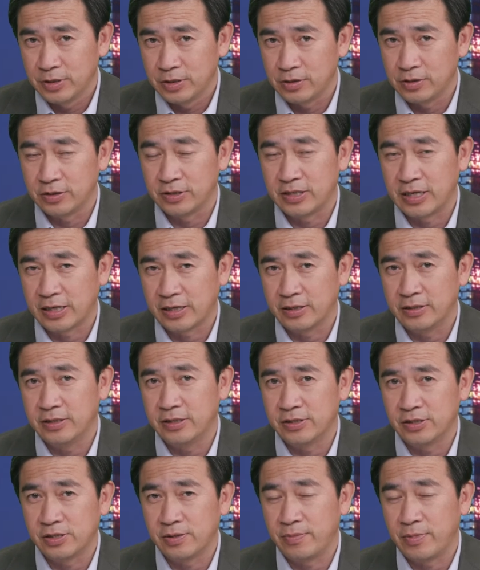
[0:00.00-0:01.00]
The
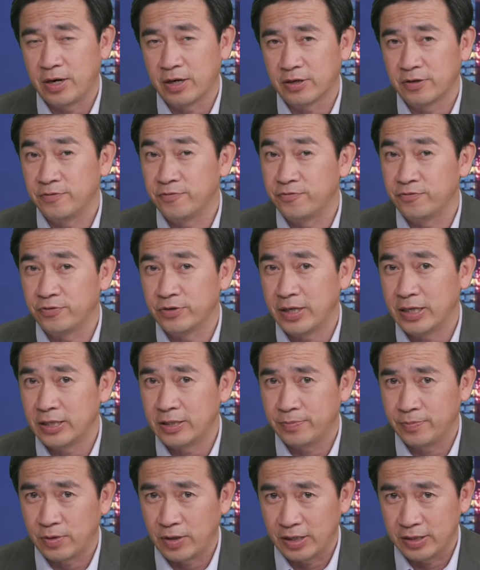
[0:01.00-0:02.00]
second is American free
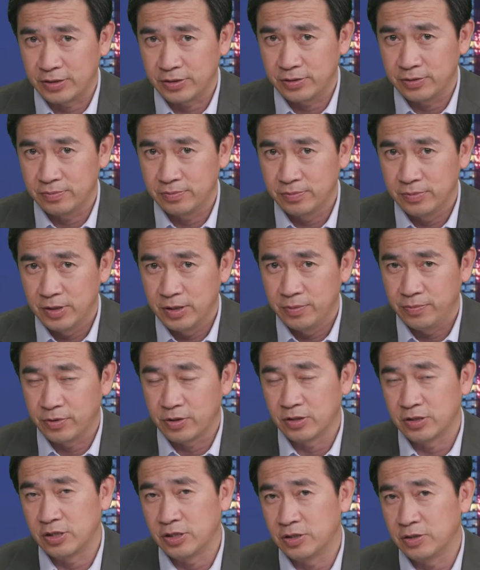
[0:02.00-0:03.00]
enterprise,
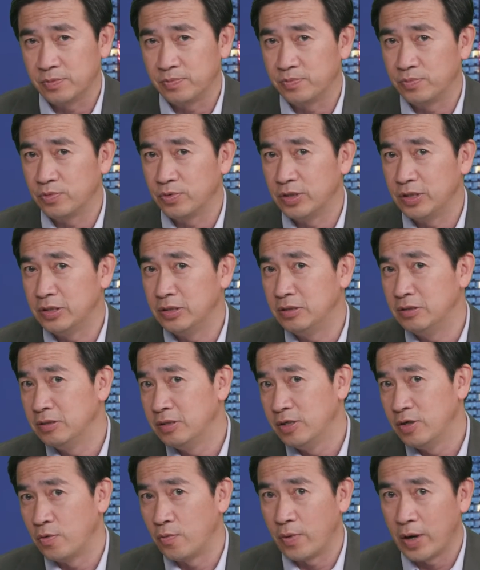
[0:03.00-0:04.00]
because it's bring
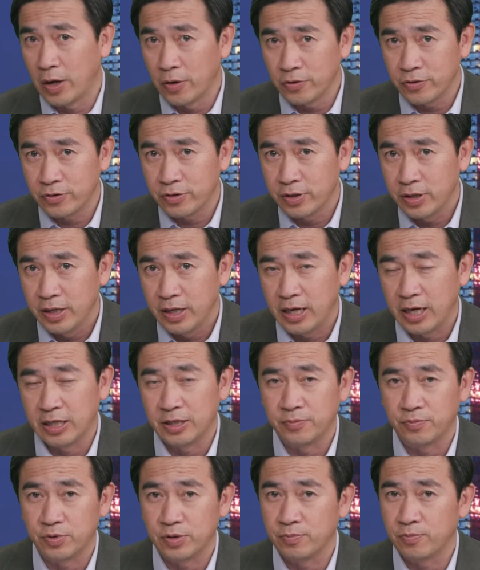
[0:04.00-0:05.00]
wealth
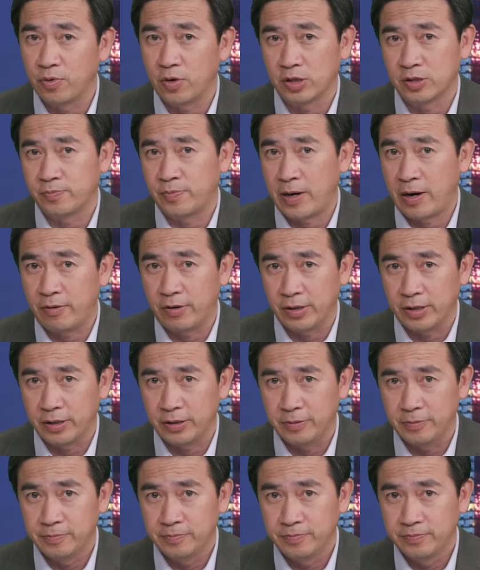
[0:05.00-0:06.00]
and it bring
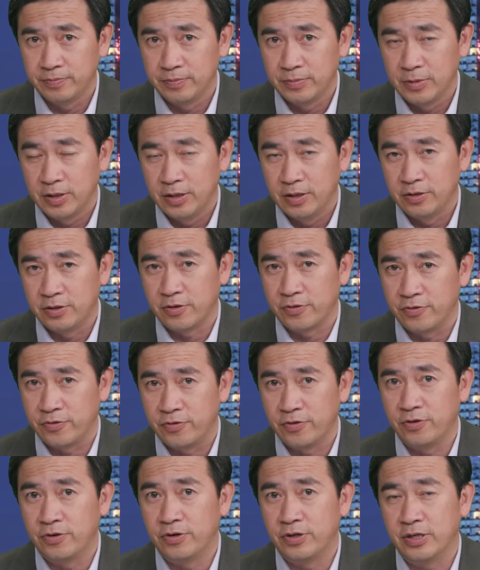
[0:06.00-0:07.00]
prosperity. The
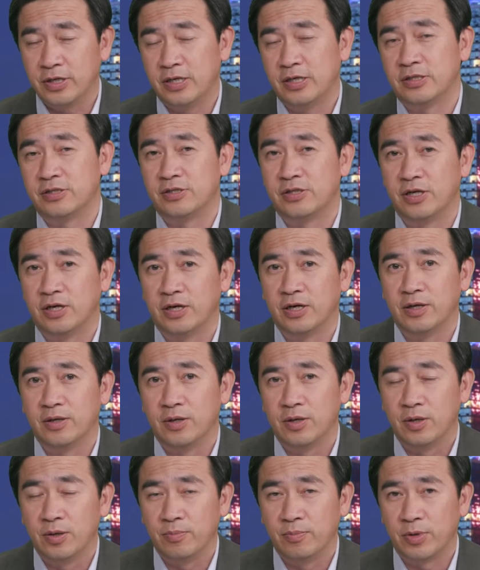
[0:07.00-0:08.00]
third is the
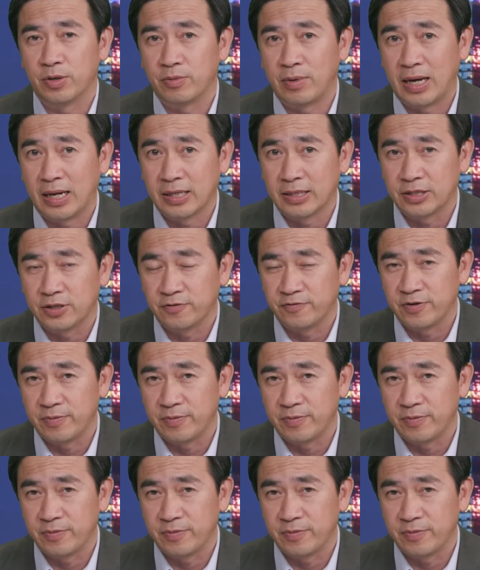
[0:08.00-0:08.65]
morality of